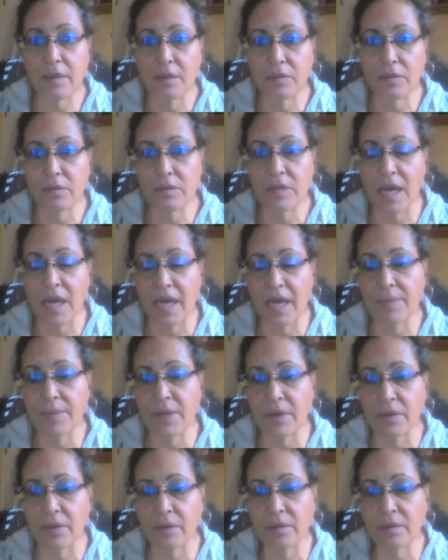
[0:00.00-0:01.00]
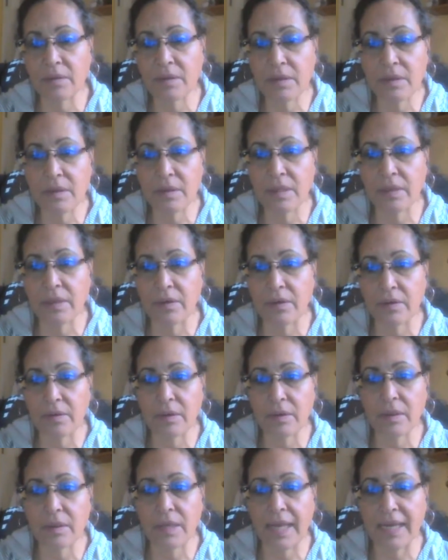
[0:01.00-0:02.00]
time their
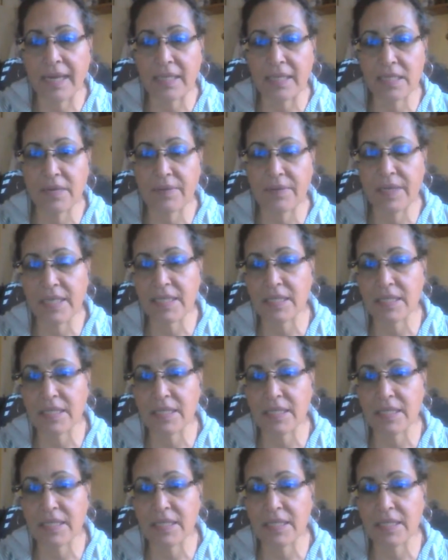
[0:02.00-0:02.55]
activities,